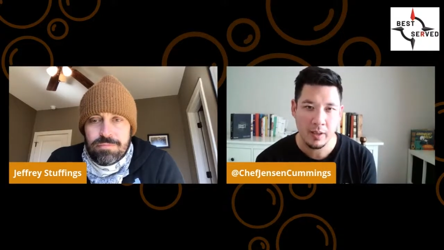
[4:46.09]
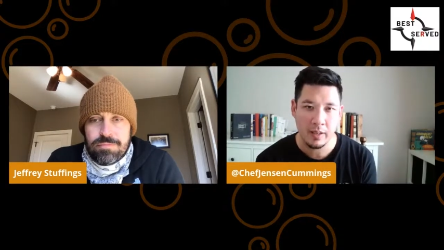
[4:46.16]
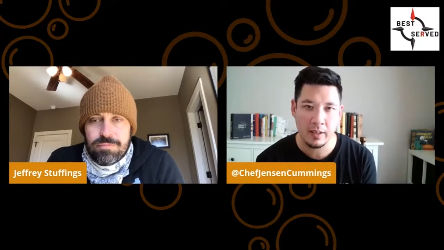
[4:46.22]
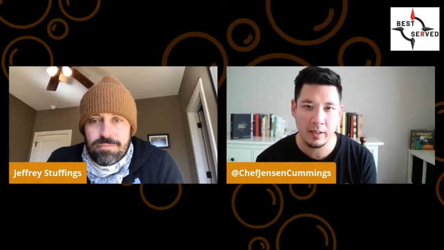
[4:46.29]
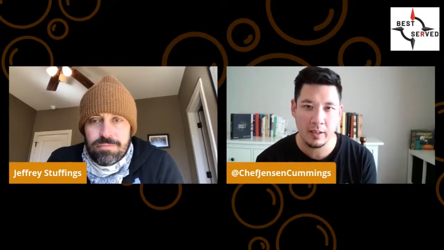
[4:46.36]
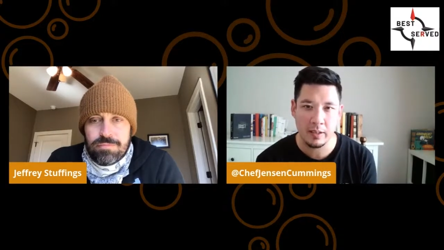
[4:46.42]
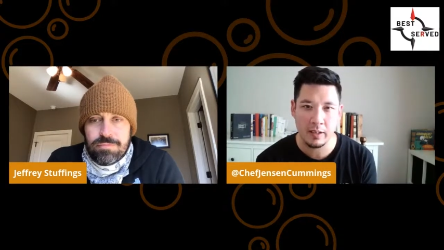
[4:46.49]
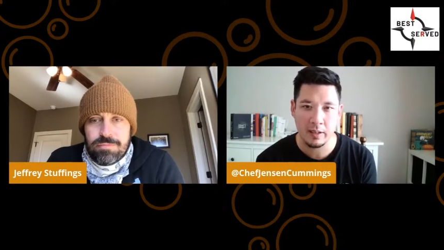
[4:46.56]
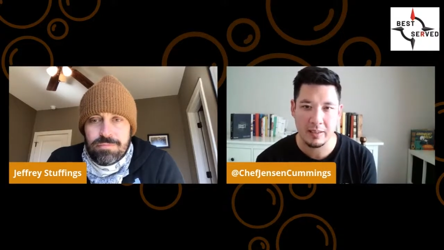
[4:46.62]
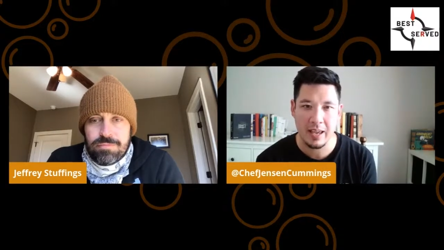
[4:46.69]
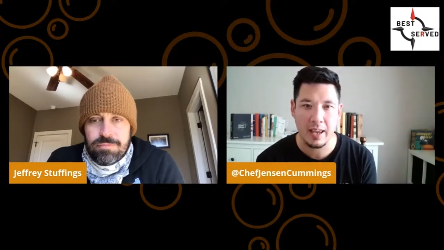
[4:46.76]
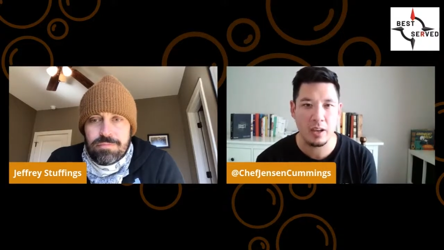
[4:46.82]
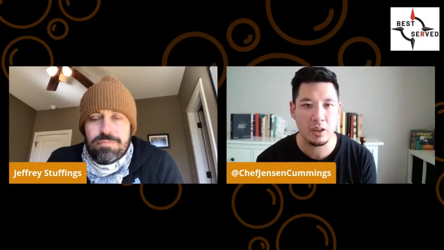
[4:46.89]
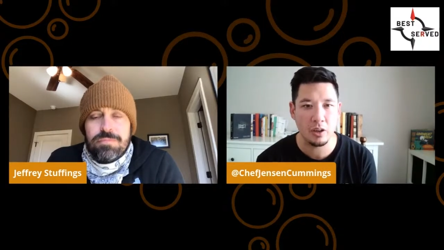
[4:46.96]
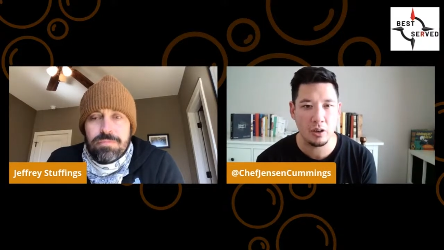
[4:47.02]
Speaker 1: in
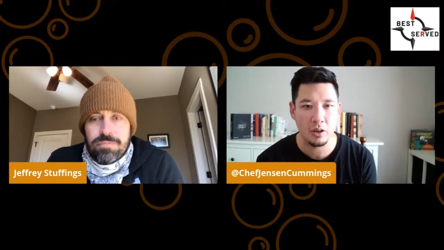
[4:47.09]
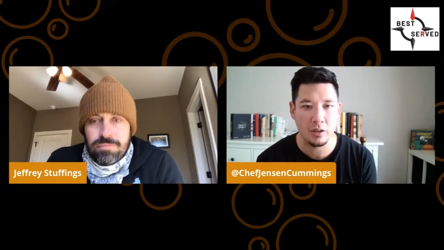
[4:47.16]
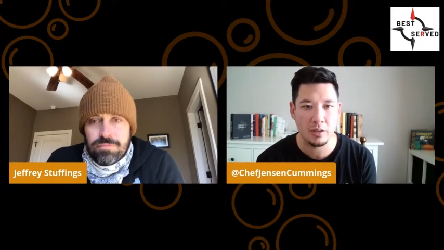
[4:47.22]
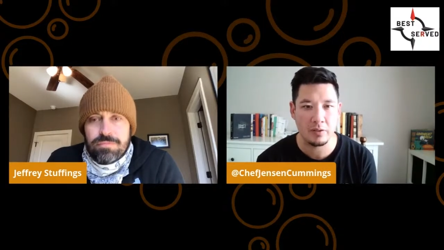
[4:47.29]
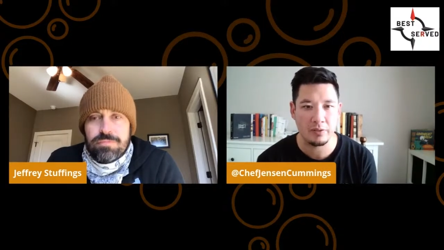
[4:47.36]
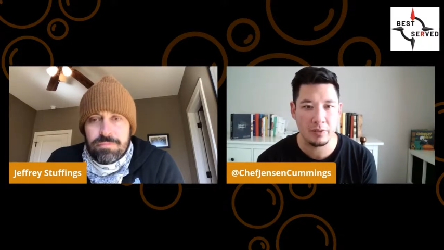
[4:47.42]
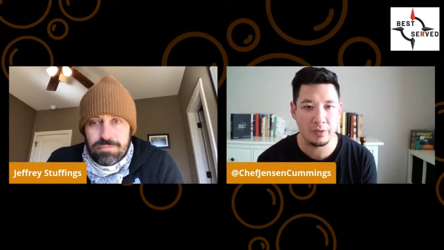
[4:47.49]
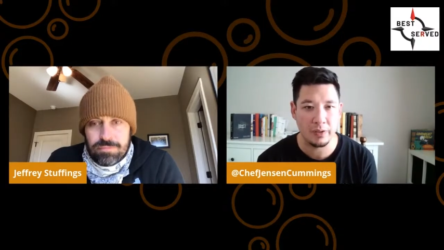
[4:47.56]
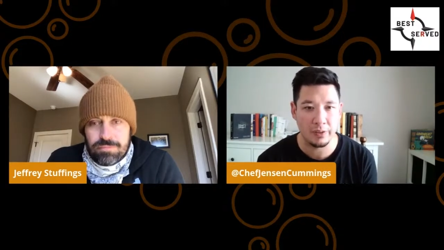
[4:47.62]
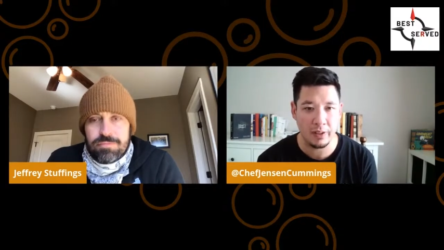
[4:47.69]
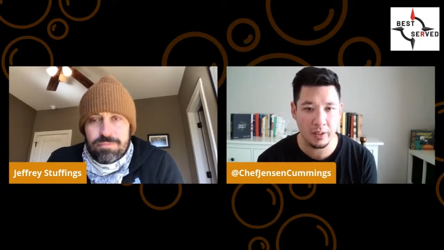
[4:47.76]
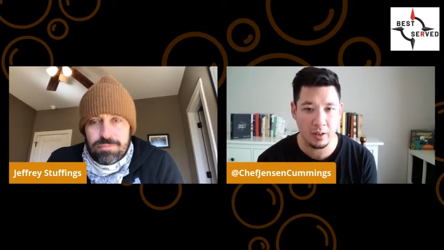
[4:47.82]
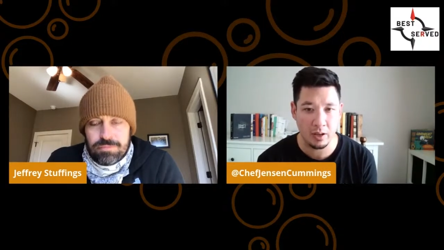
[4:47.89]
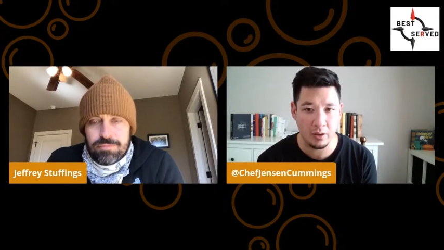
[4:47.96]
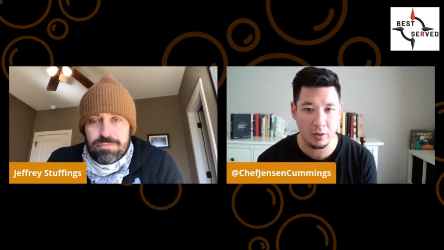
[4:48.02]
10 years from
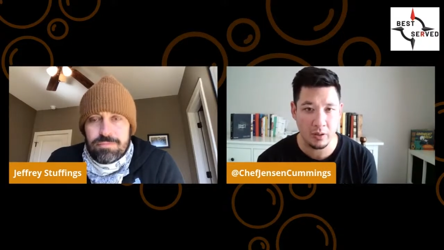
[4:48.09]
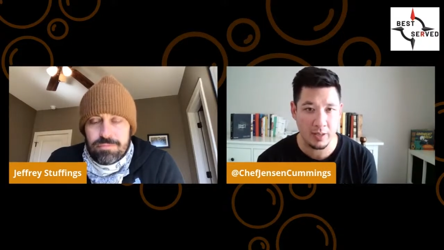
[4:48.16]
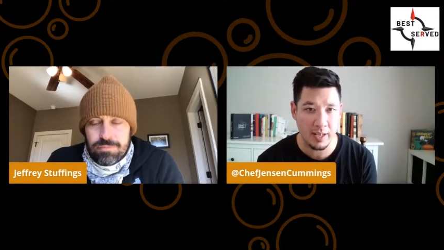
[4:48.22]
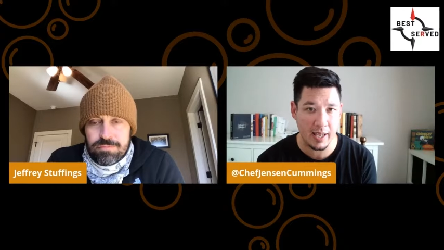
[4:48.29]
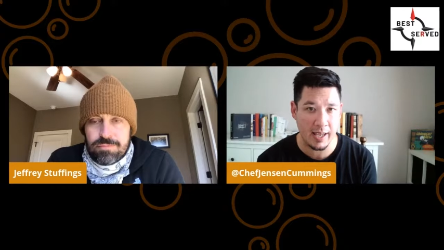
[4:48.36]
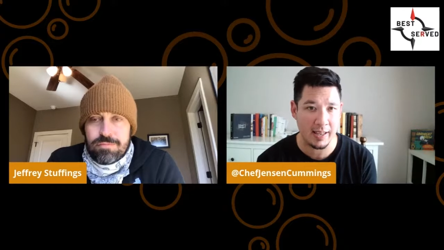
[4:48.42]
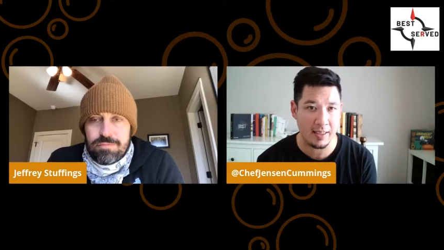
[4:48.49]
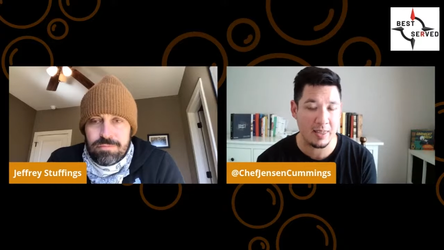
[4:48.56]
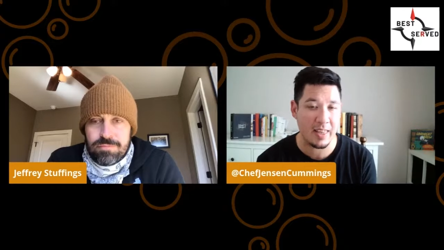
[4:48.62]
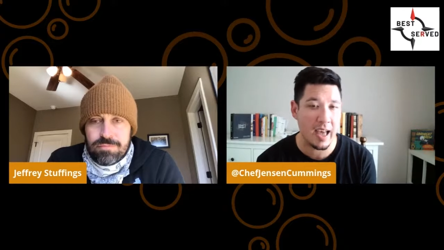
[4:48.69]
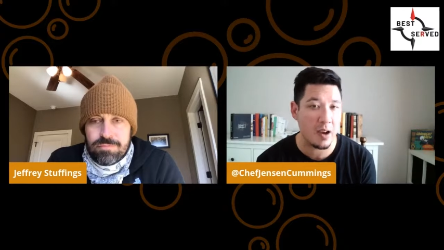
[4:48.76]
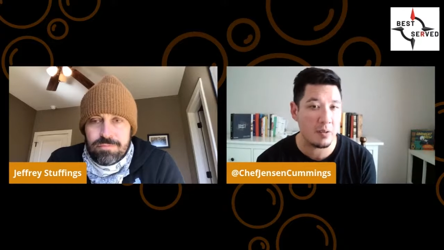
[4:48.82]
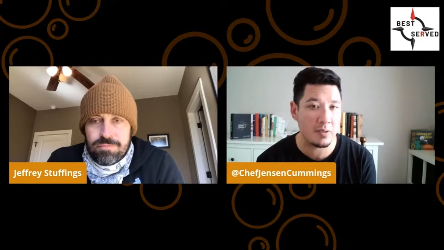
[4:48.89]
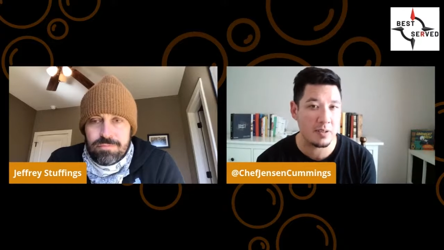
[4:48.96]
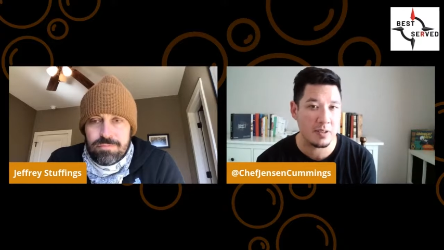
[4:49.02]
1500 to
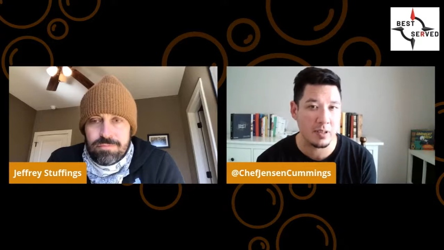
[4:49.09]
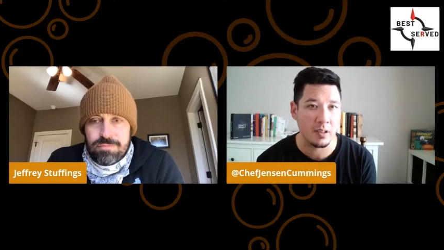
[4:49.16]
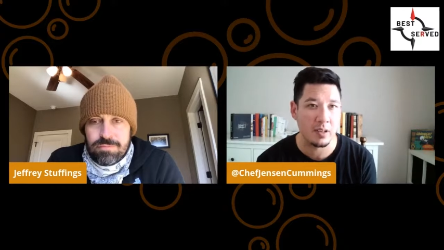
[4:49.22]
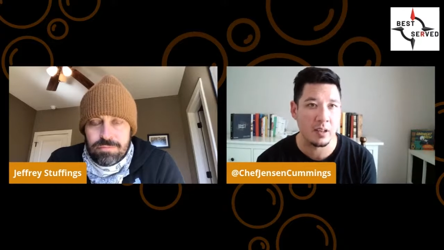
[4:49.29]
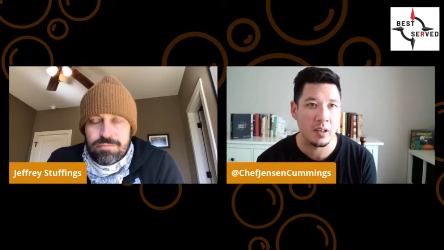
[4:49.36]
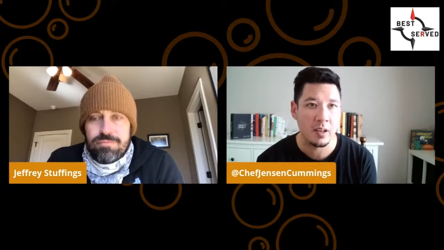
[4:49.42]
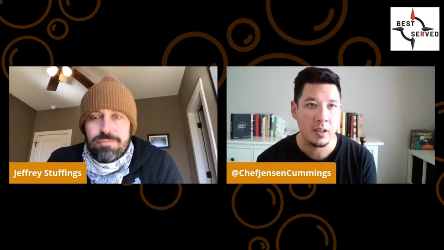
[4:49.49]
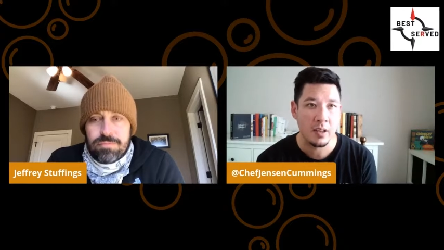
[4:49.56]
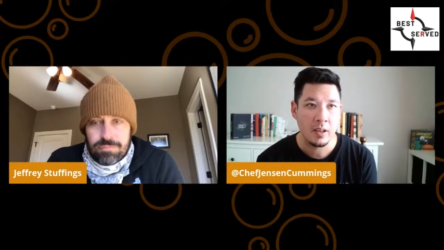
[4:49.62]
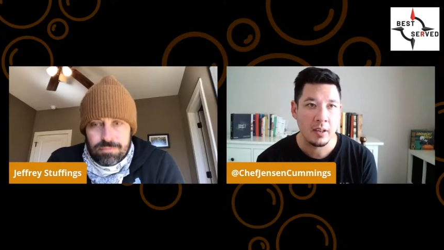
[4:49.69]
8,000